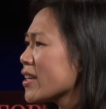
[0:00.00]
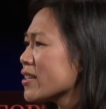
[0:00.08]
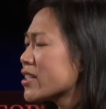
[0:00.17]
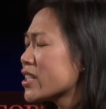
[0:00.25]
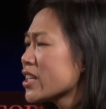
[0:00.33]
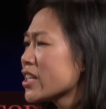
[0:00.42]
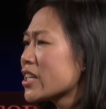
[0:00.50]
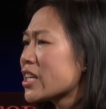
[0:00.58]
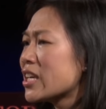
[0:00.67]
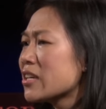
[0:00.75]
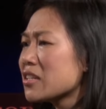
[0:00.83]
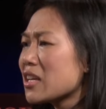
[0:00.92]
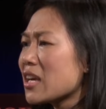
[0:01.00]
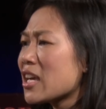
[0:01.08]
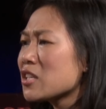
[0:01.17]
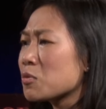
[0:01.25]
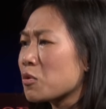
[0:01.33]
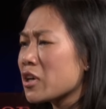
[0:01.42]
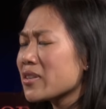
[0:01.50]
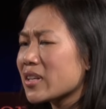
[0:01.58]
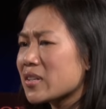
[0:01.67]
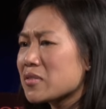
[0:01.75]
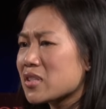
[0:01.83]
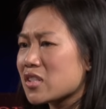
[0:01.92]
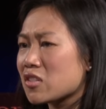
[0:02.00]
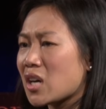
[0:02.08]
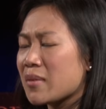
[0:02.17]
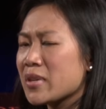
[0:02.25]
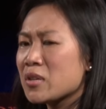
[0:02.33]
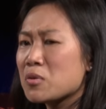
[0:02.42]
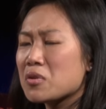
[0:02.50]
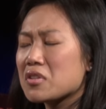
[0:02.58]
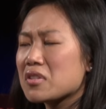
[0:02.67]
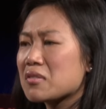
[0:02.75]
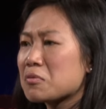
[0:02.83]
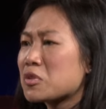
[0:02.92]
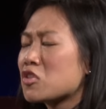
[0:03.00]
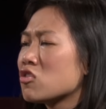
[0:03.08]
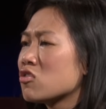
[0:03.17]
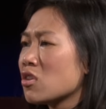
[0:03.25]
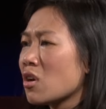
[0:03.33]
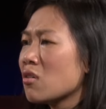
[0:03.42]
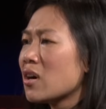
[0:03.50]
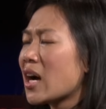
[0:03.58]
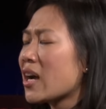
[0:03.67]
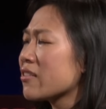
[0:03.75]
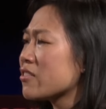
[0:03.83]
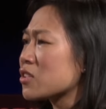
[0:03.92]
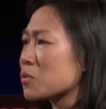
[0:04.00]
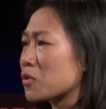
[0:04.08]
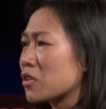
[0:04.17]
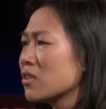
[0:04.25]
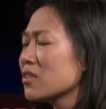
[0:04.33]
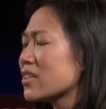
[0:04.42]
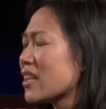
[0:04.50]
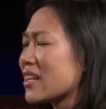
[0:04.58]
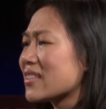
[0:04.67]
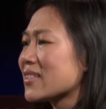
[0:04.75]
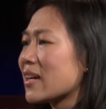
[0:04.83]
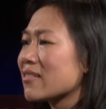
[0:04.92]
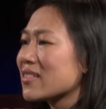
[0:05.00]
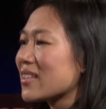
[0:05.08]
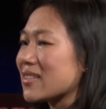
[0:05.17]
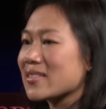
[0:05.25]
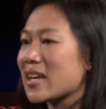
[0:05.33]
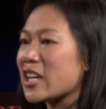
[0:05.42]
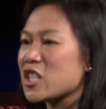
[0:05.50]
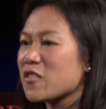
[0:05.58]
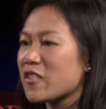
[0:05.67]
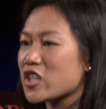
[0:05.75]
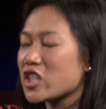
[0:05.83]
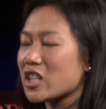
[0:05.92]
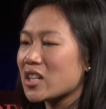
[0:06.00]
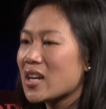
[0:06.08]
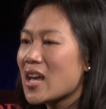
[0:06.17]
and his work that he was describing was so out of this world that it sounded like science fiction.